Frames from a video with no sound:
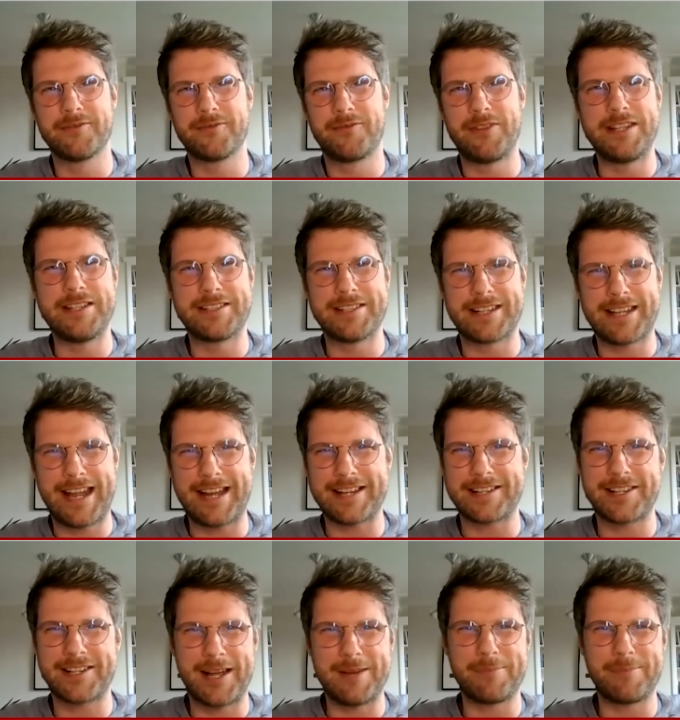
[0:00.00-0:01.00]
Visa
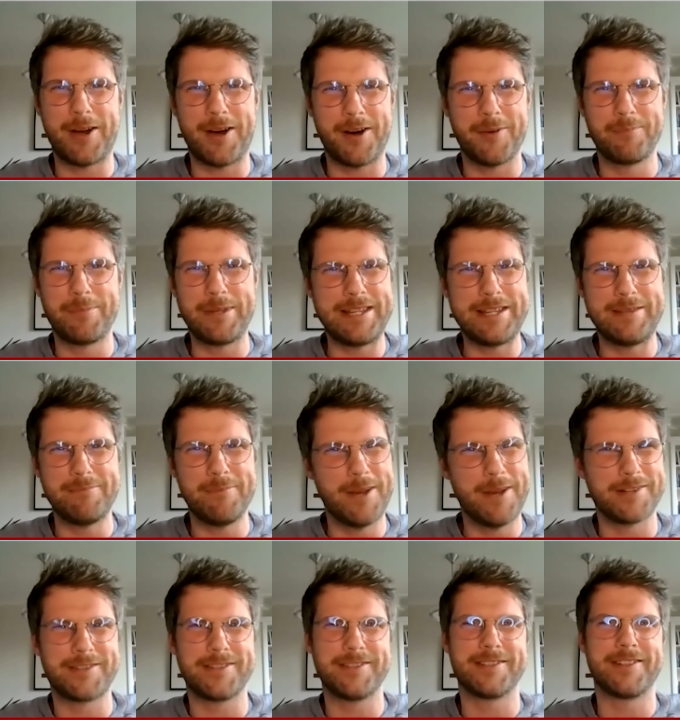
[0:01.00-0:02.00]
Cash App RB
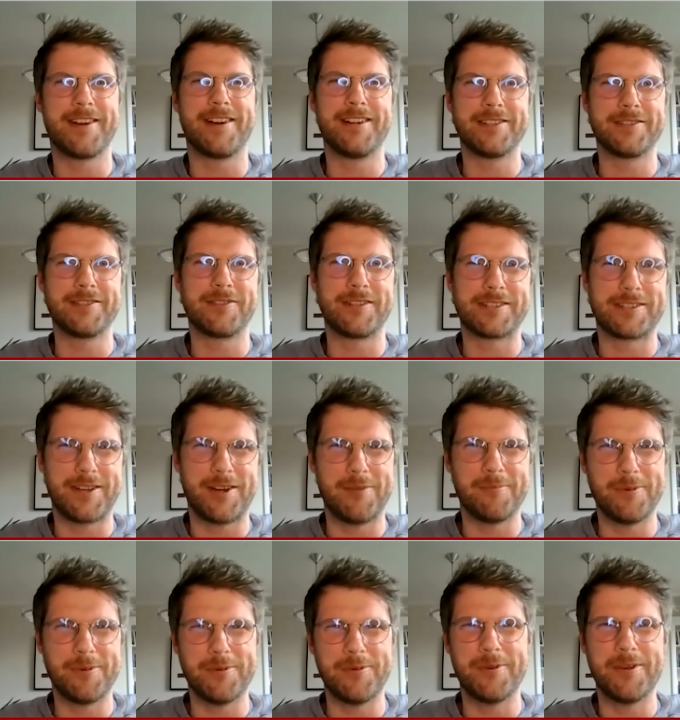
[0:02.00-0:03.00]
merchandise, for
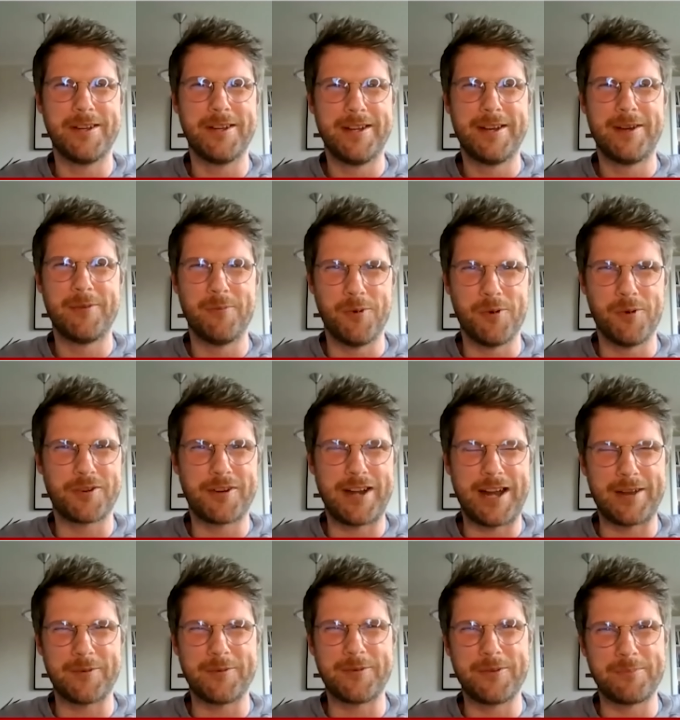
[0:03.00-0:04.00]
example, and walk
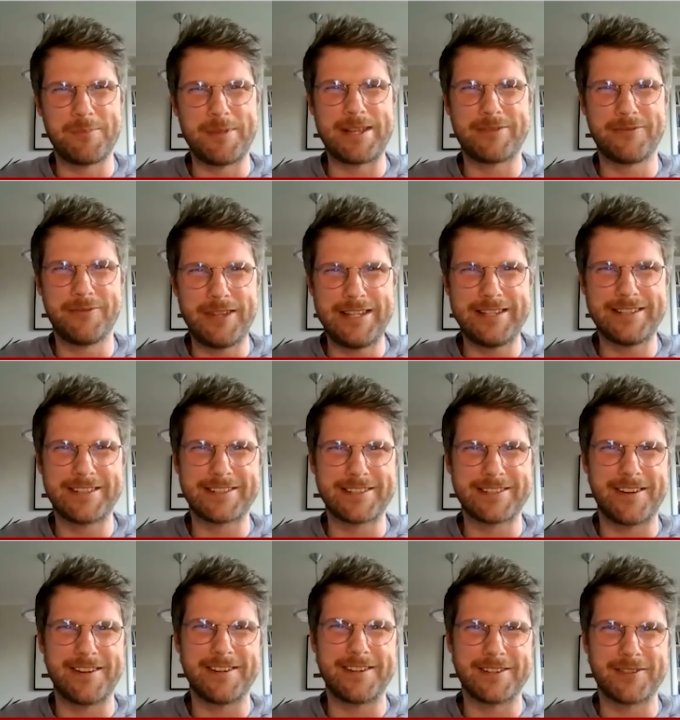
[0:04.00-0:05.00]
around with a big Visa
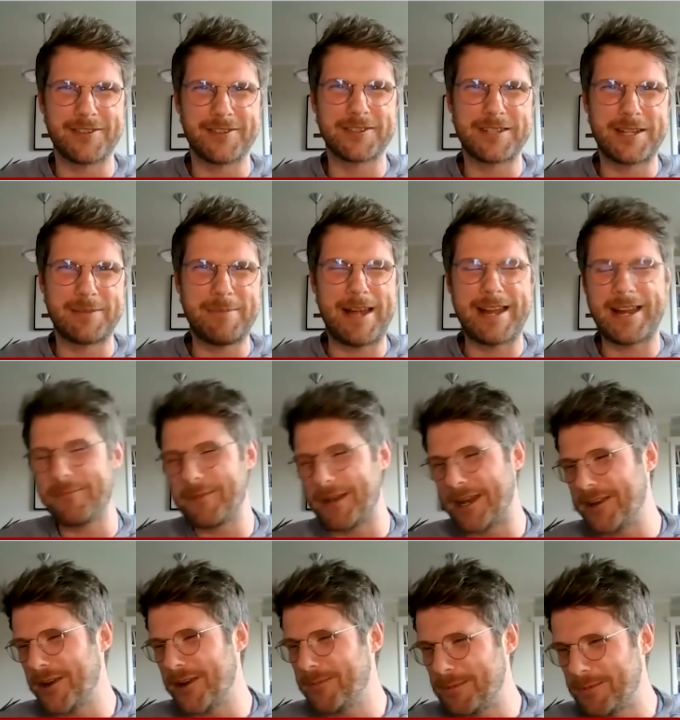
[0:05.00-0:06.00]
sign across their back. I mean,
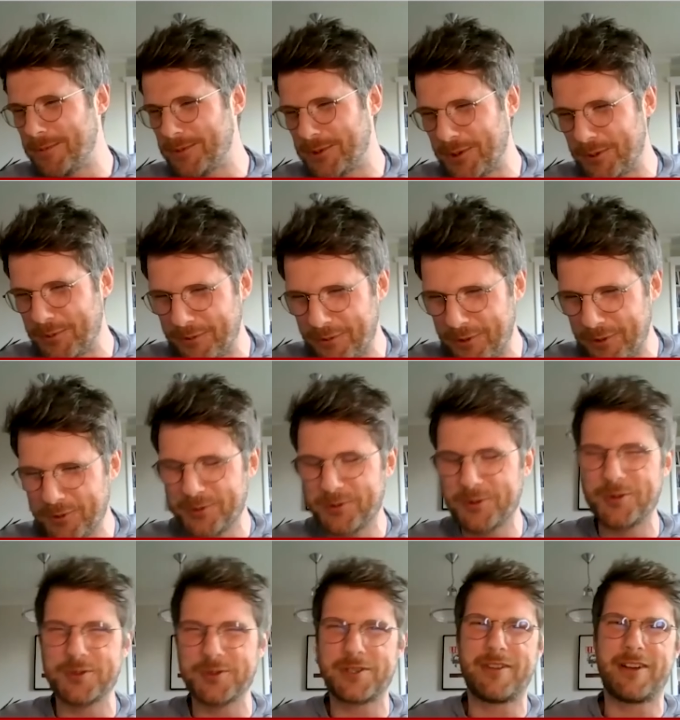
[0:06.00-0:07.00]
I know people do it with all
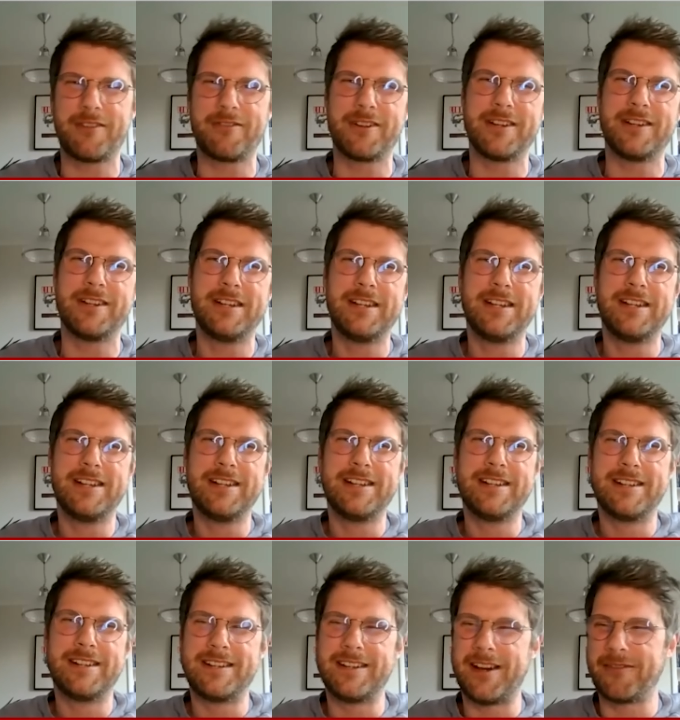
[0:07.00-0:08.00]
sorts of other
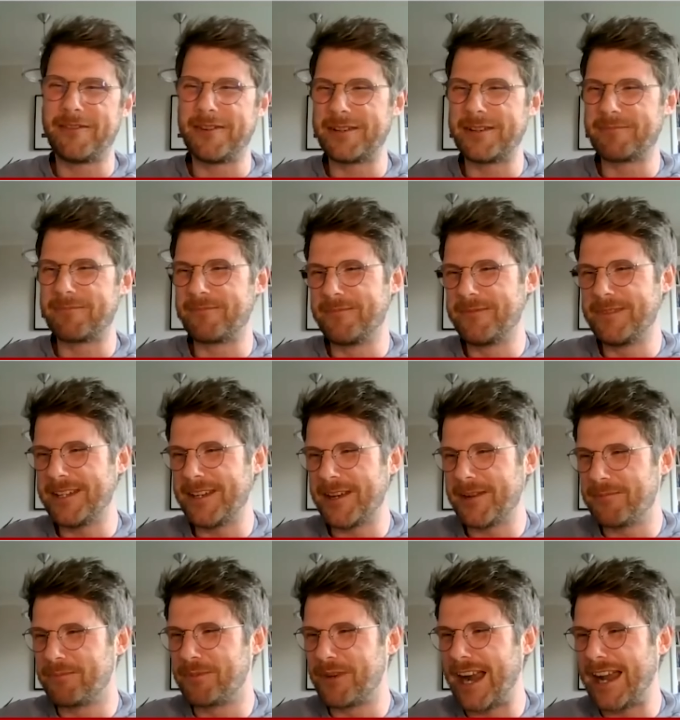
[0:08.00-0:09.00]
other you know
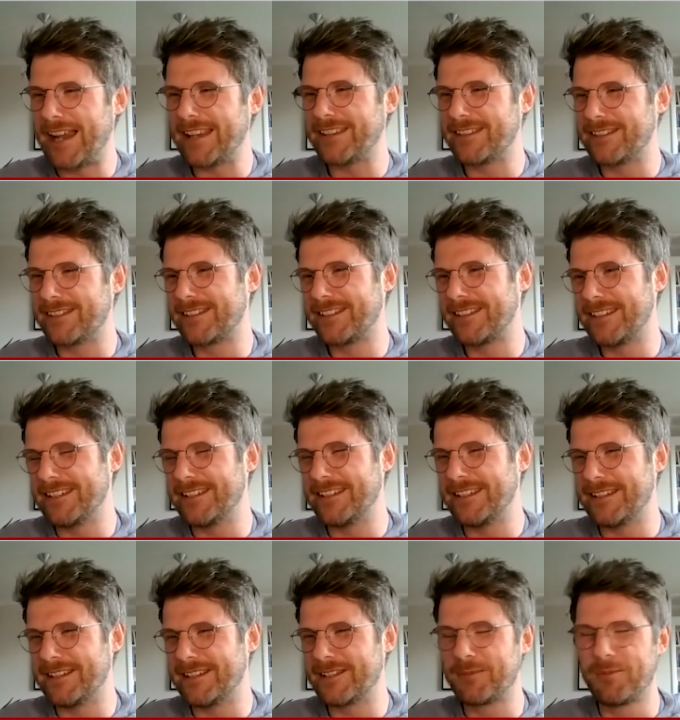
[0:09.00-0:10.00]
brands in
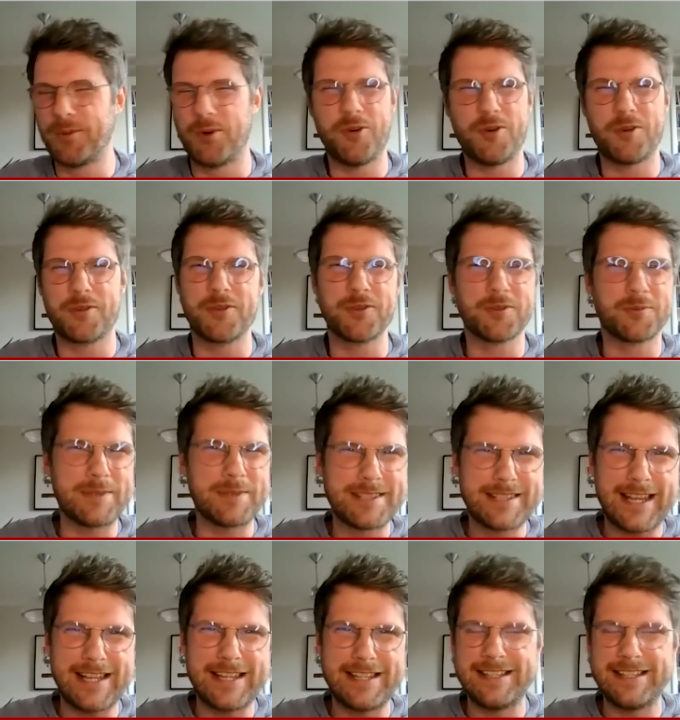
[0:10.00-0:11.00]
in the sport of course
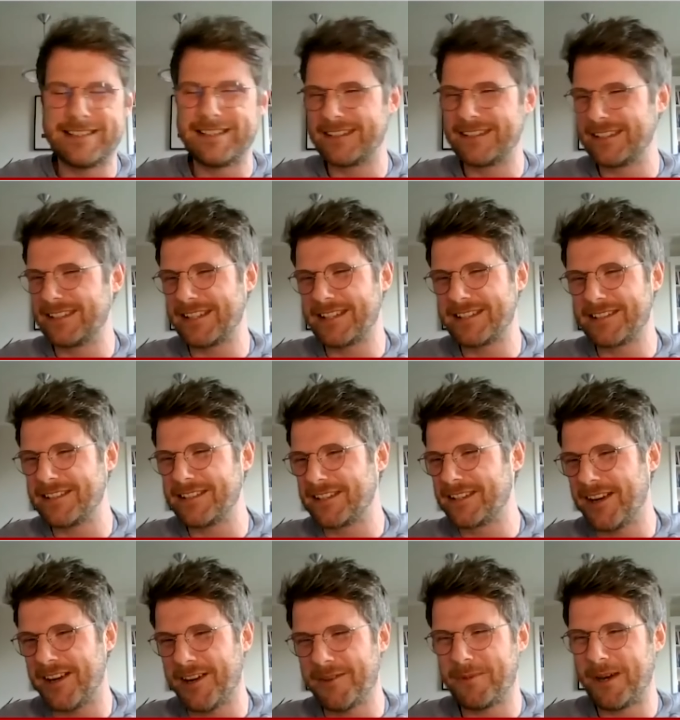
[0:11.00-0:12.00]
mercedes is essentially a
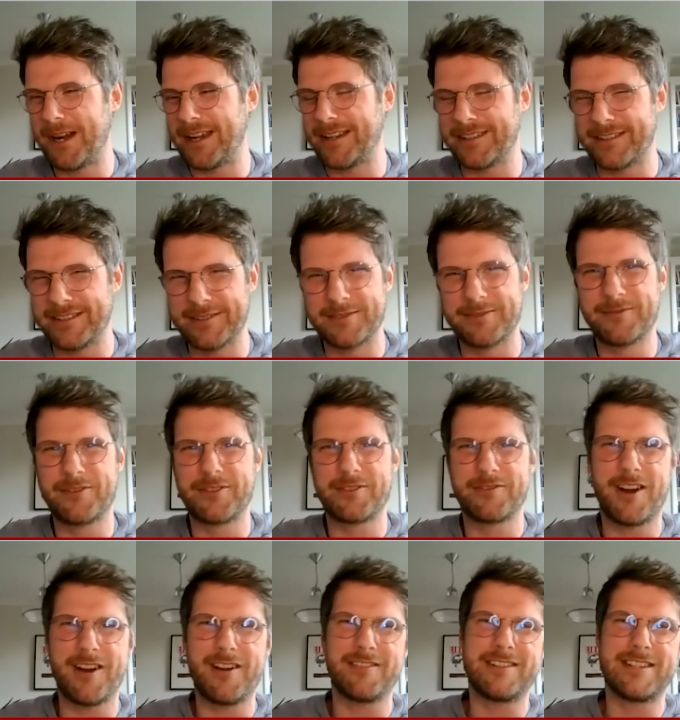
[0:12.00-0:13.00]
car brand and
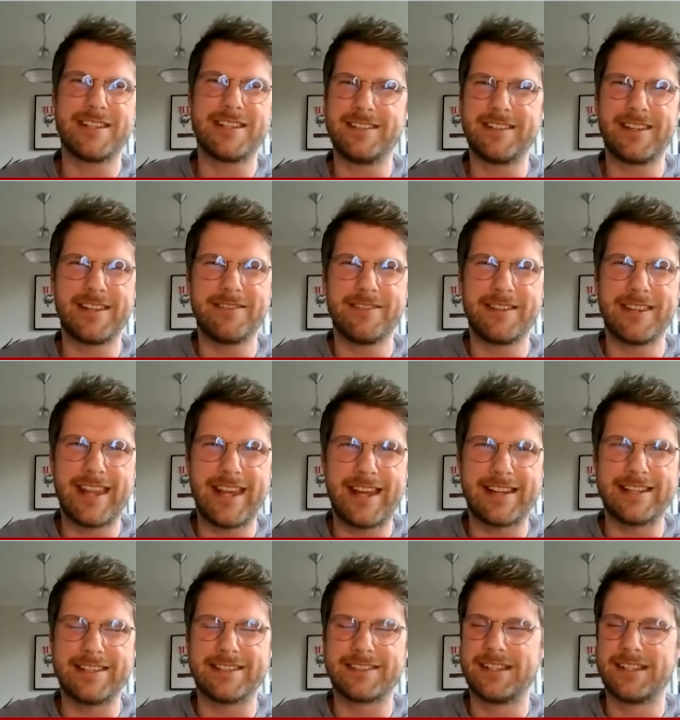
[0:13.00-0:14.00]
ferrari you know even
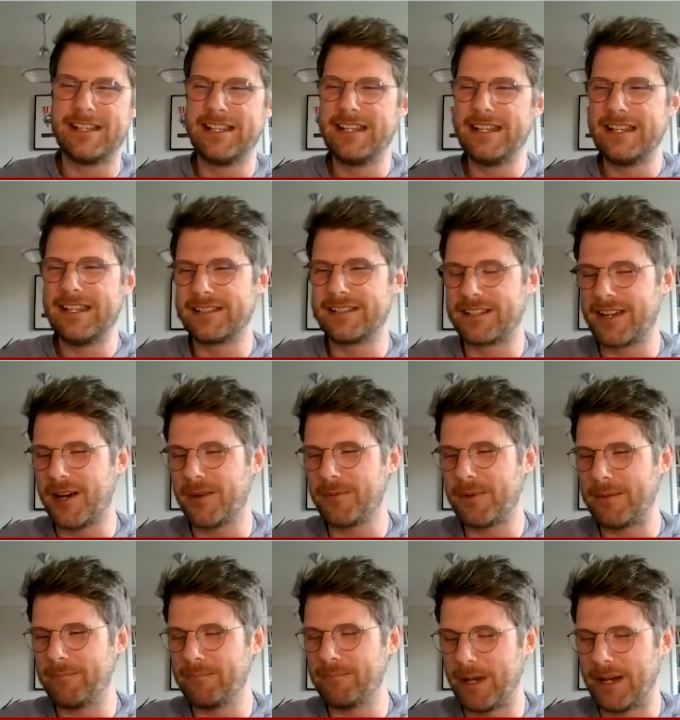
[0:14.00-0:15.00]
that is is a car
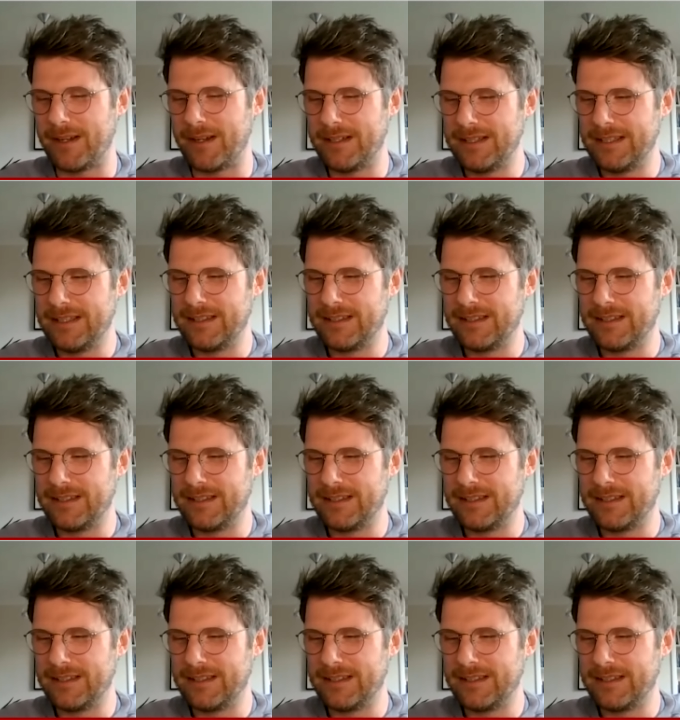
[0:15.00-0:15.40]
brand but